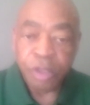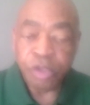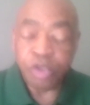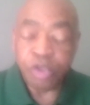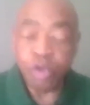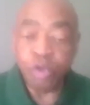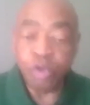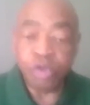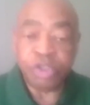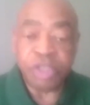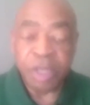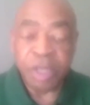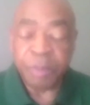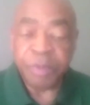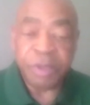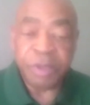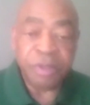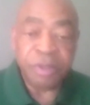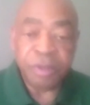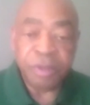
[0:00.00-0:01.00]
2
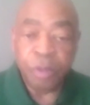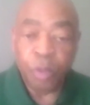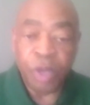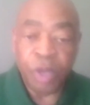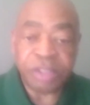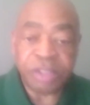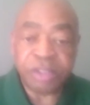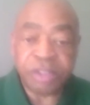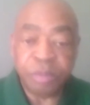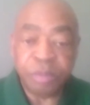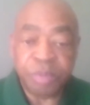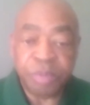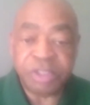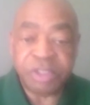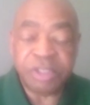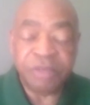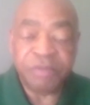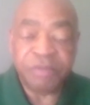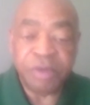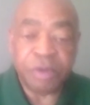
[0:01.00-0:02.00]
separate Western
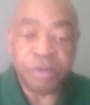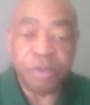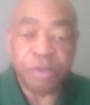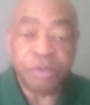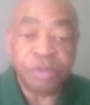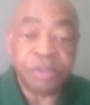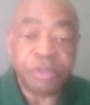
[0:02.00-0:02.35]
Pacific cruises.